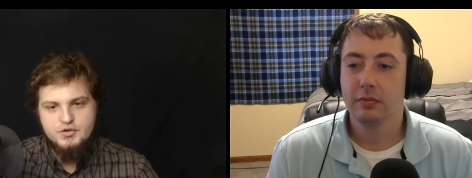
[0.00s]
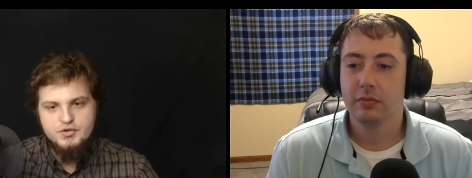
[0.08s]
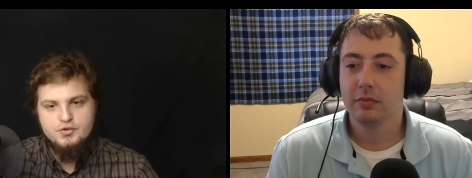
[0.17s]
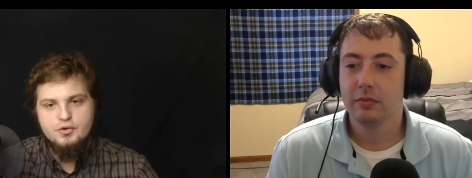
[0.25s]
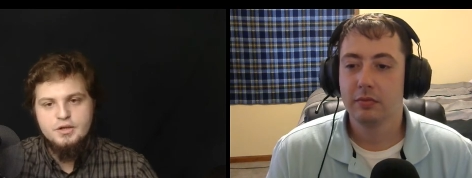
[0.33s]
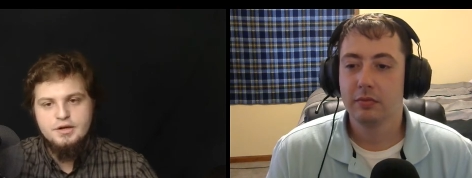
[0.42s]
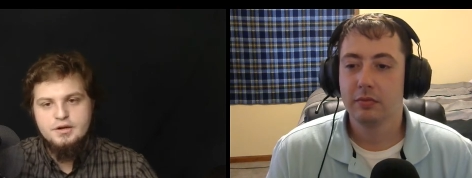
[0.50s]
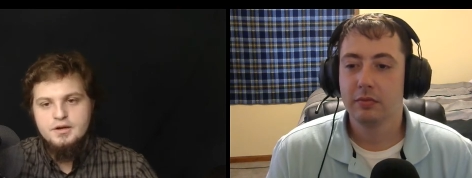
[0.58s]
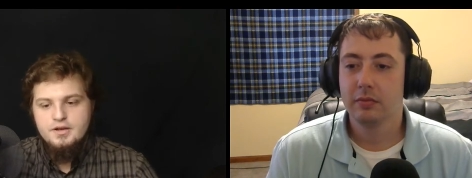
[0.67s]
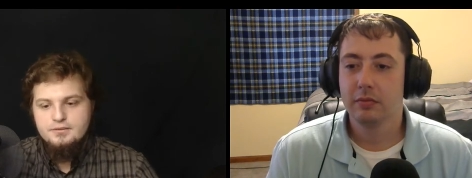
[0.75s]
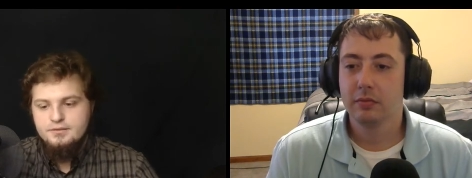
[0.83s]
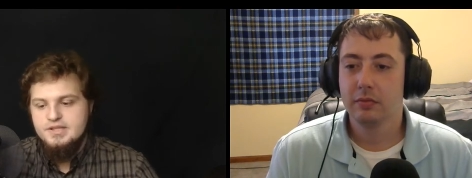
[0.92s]
Speaker 1: controller
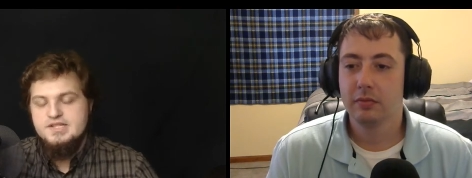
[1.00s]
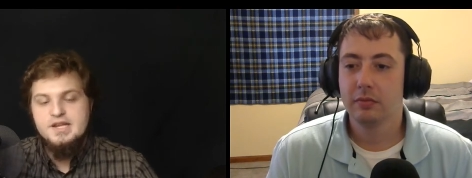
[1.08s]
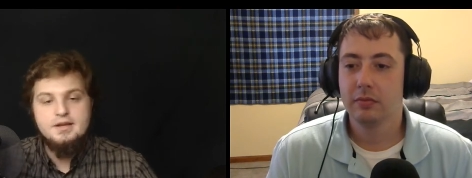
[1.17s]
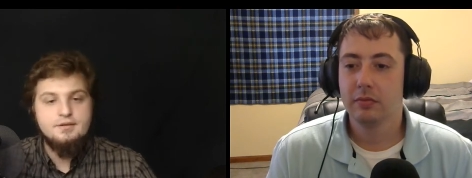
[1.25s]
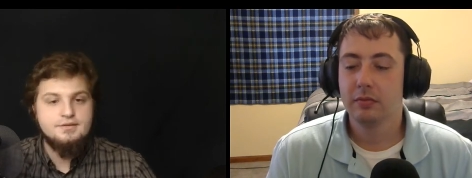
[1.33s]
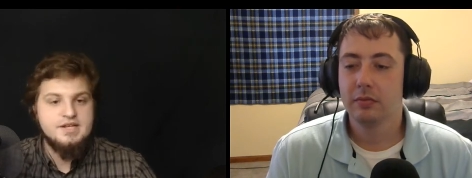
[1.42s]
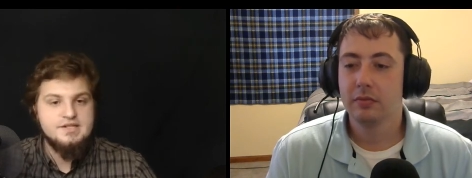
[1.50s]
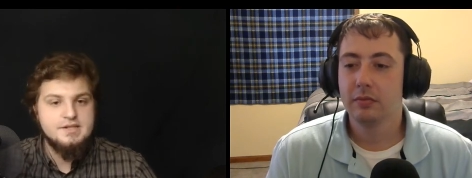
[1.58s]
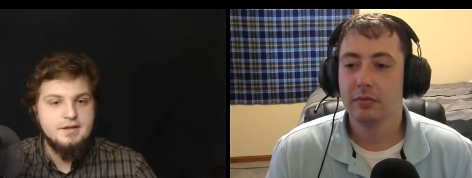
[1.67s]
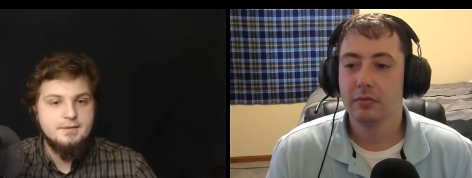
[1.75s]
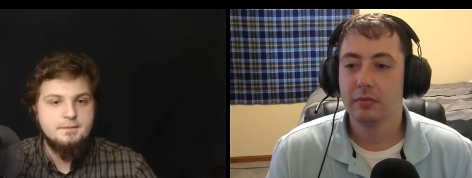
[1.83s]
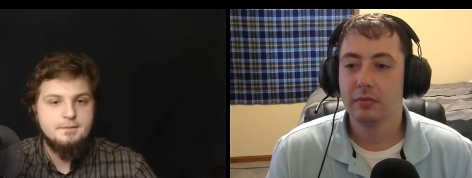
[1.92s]
for the sake of
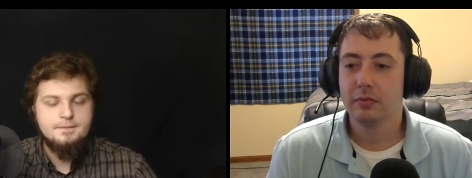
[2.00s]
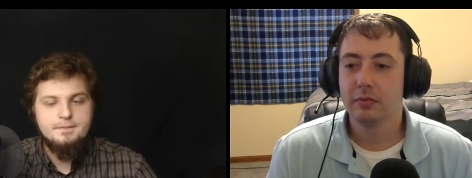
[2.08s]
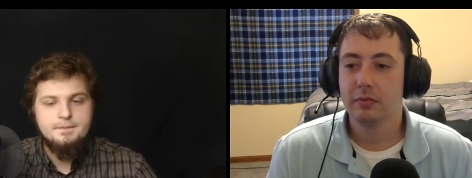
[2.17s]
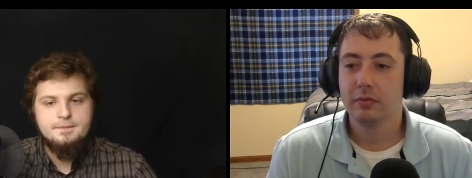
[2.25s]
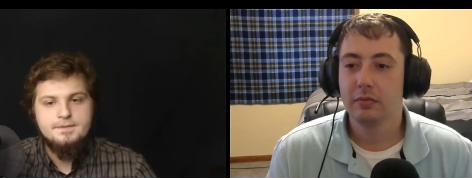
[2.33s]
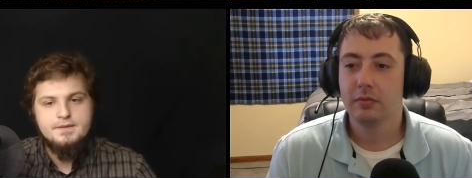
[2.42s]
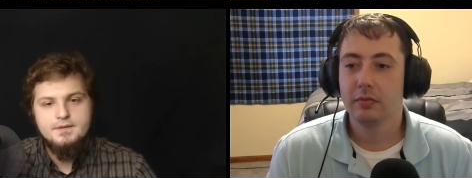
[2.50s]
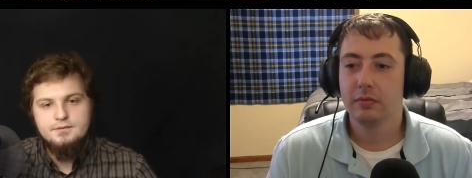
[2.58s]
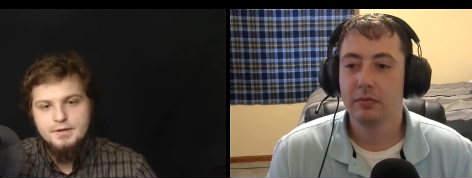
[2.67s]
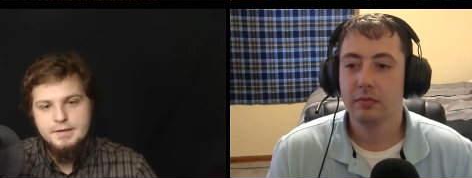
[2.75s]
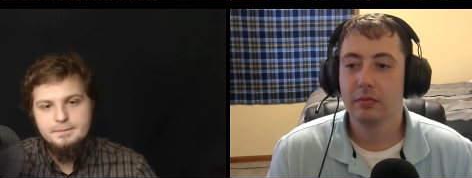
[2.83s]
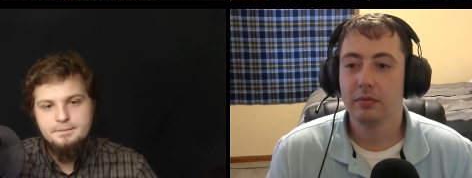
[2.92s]
testing,
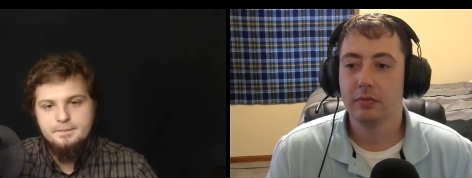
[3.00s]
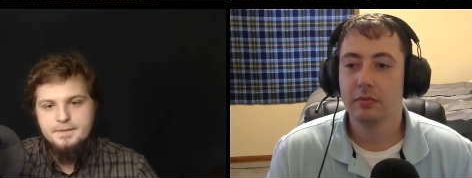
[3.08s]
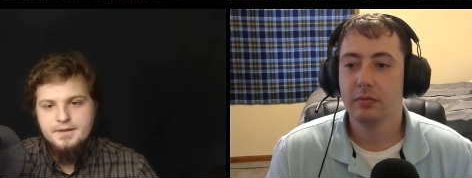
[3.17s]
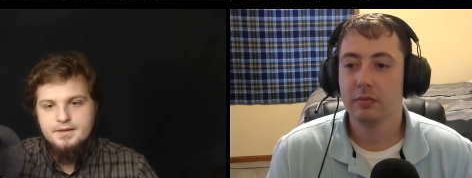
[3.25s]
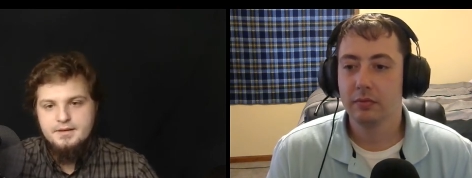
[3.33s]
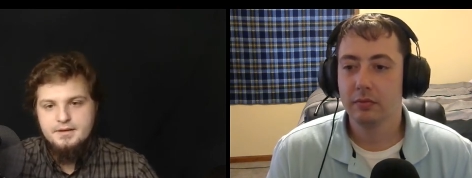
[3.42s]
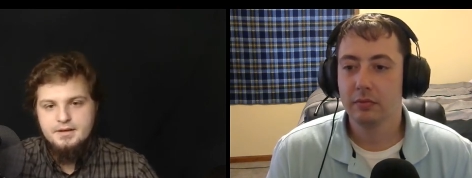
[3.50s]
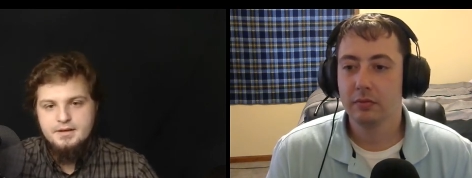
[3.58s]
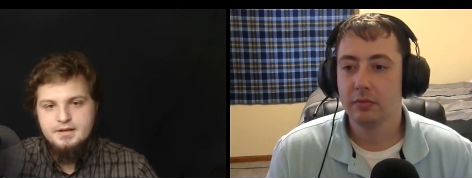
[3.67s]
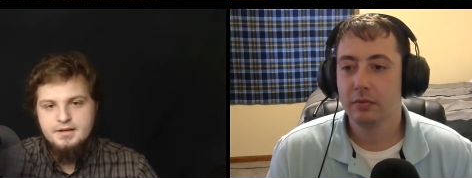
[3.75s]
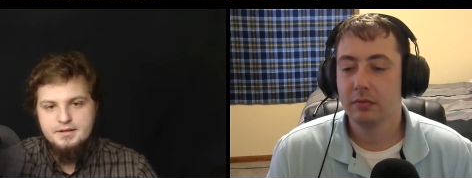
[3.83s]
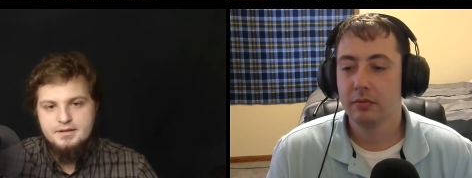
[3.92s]
right?
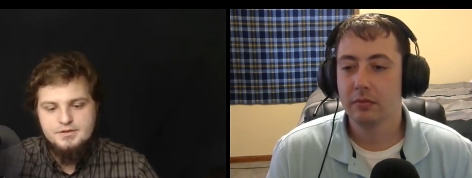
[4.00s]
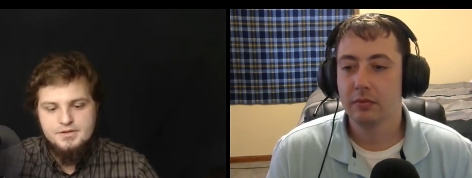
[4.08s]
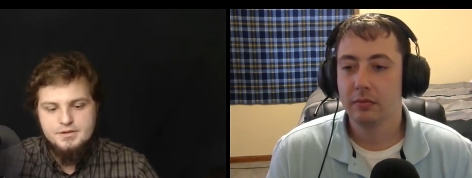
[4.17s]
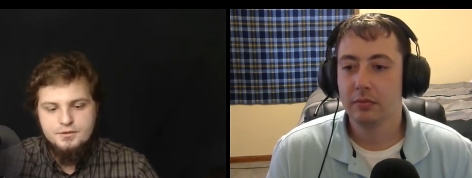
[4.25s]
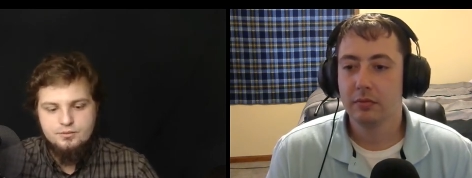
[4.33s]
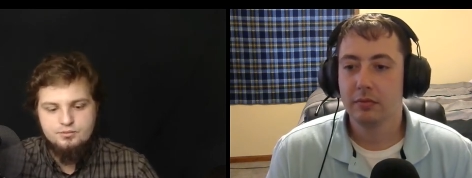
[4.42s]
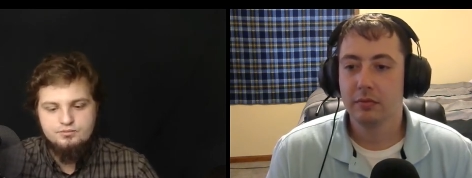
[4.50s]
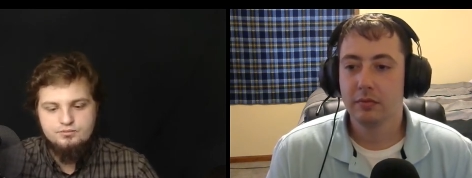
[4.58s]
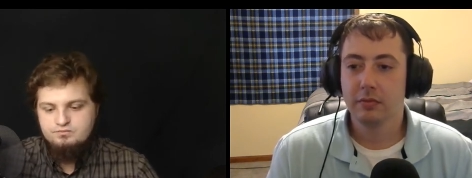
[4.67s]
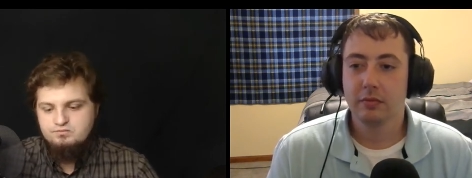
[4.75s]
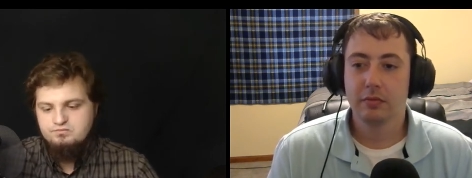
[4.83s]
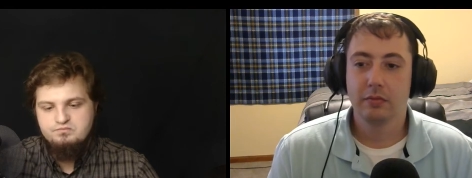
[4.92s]
Uh, so
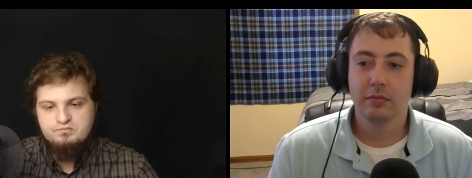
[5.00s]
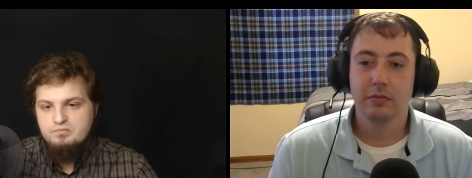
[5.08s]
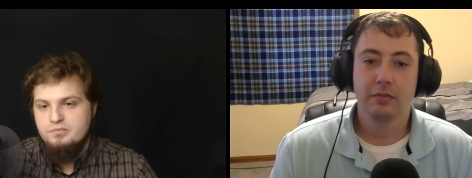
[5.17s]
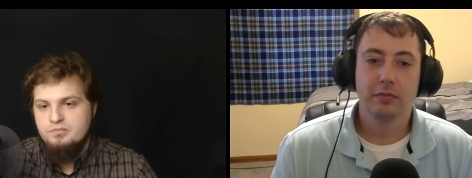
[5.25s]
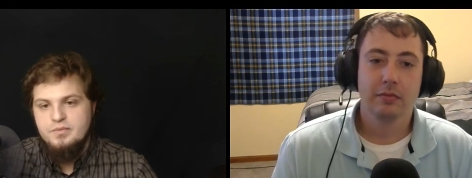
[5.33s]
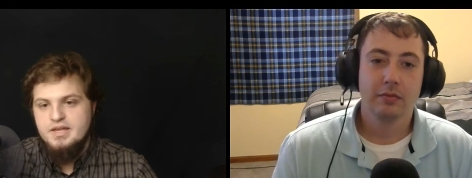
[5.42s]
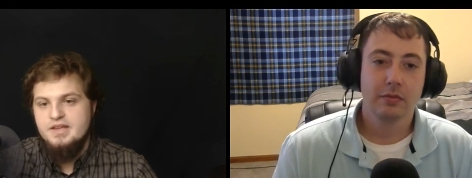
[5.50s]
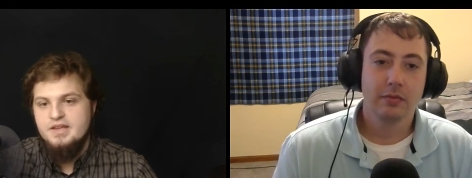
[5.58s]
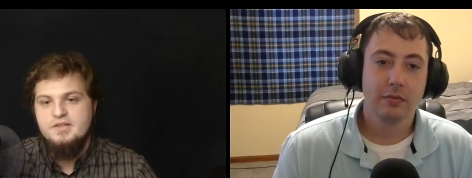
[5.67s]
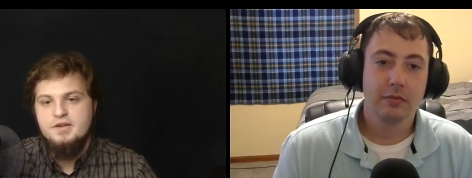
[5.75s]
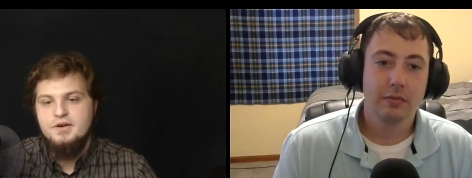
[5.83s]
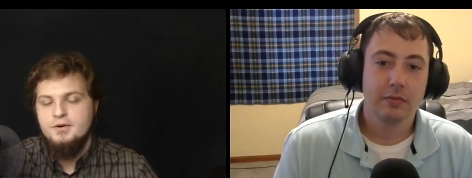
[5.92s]

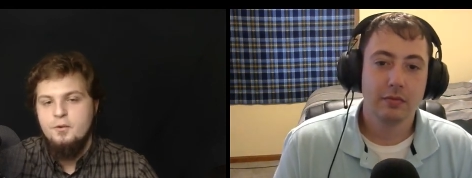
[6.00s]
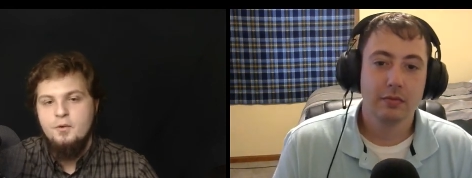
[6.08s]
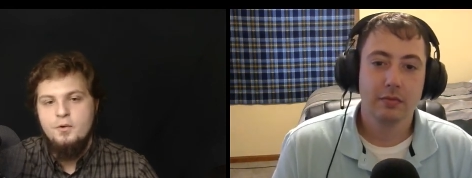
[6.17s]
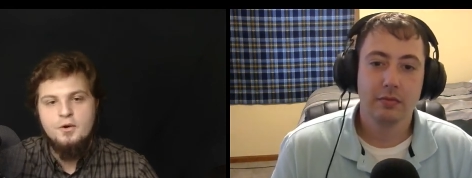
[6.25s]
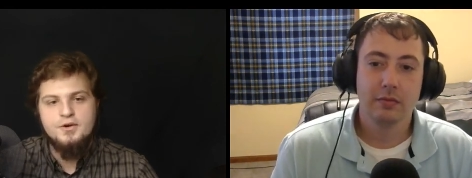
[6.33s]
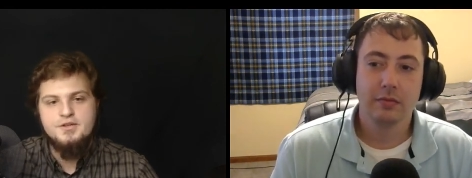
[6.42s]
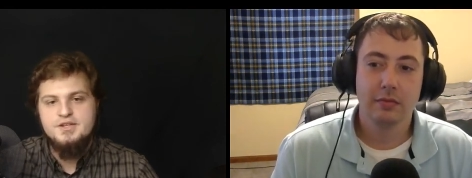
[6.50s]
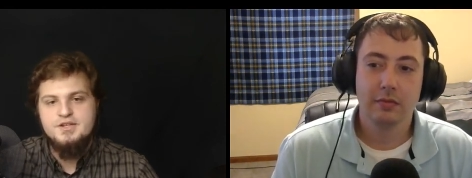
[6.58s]
either or